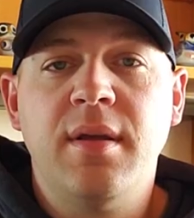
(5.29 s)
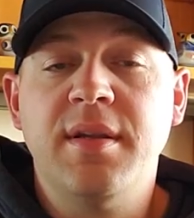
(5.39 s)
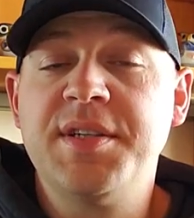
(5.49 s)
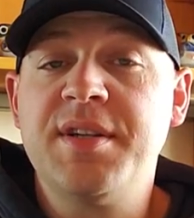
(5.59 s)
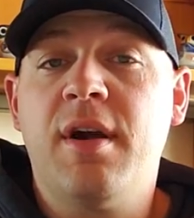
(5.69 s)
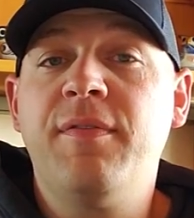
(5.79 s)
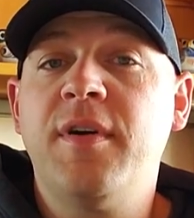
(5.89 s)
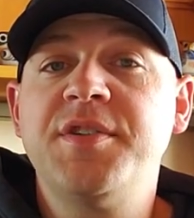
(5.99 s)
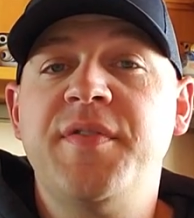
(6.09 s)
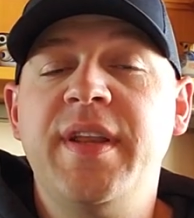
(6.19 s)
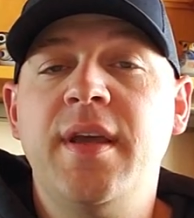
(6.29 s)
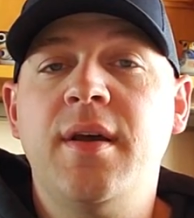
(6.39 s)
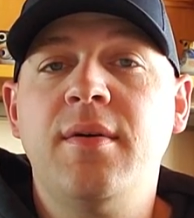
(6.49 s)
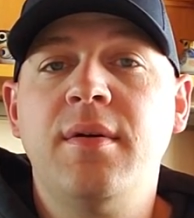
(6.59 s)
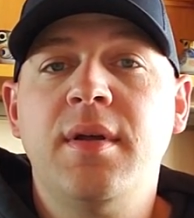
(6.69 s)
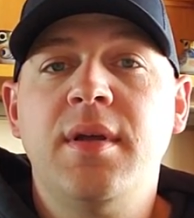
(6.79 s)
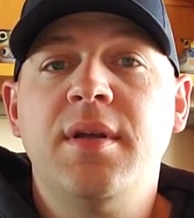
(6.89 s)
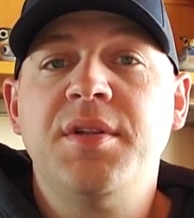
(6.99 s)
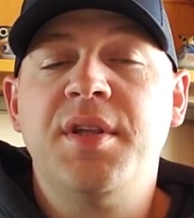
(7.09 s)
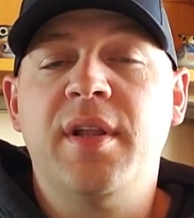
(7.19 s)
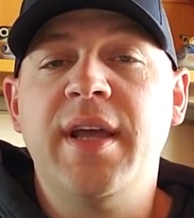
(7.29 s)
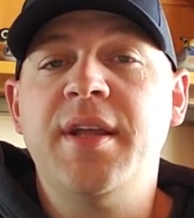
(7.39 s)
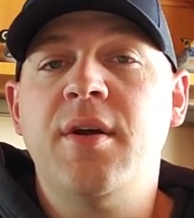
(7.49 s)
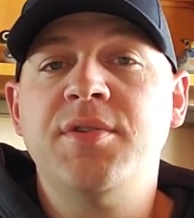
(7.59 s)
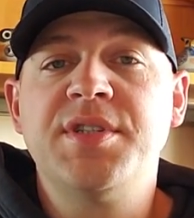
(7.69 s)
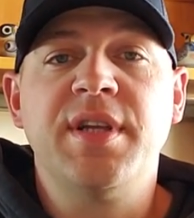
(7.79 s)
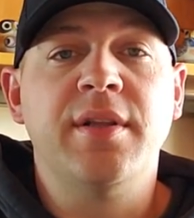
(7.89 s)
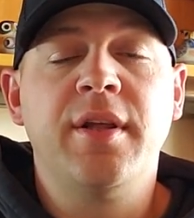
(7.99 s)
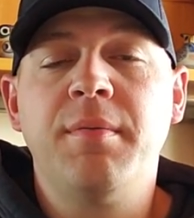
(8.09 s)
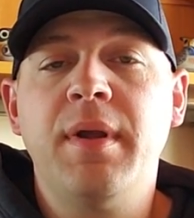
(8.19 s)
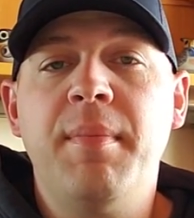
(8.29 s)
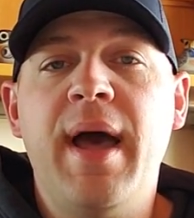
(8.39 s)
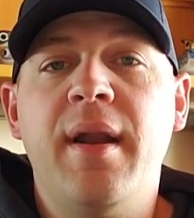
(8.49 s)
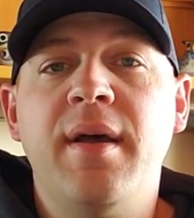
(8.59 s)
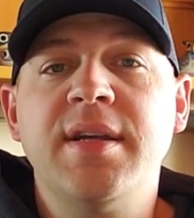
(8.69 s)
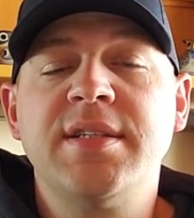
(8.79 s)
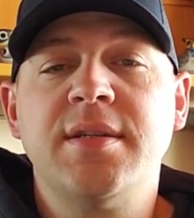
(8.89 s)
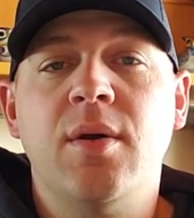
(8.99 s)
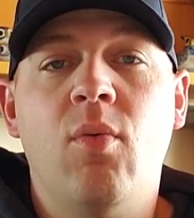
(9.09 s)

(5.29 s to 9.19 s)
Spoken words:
This is our first video to let you know just a little bit about us,